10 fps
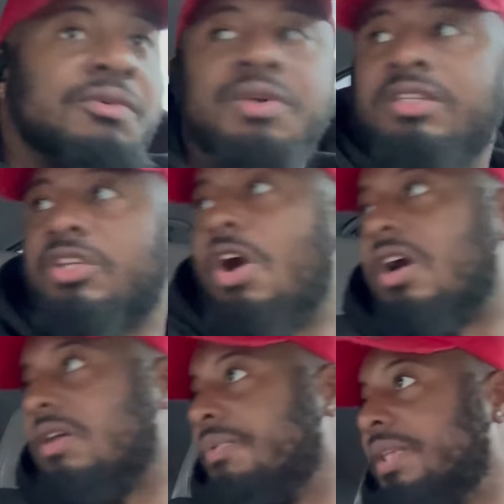We'll talk.
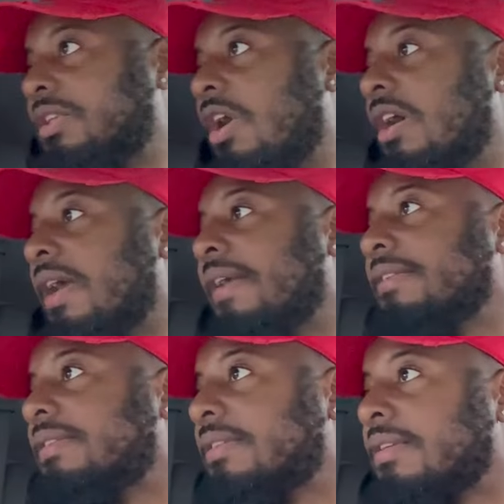We'll talk,
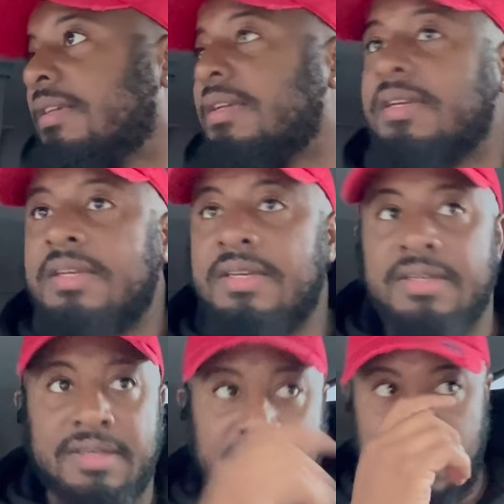guys.
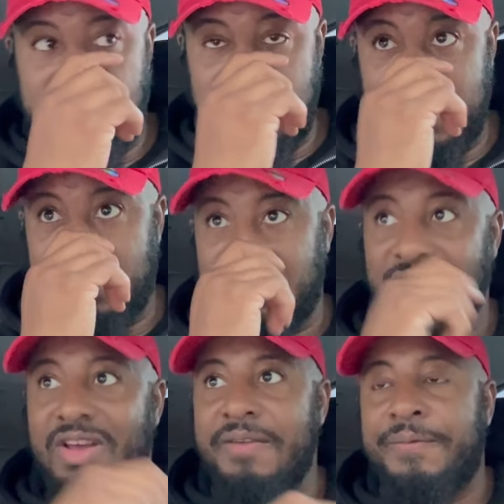See
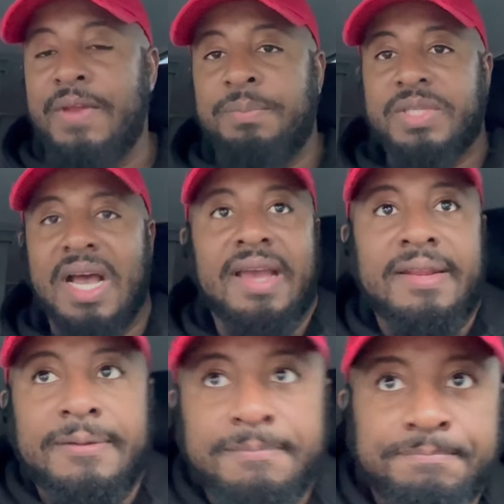you on the flip side.
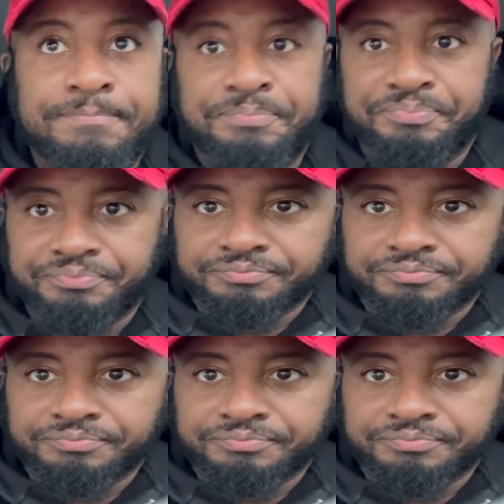Guys, back at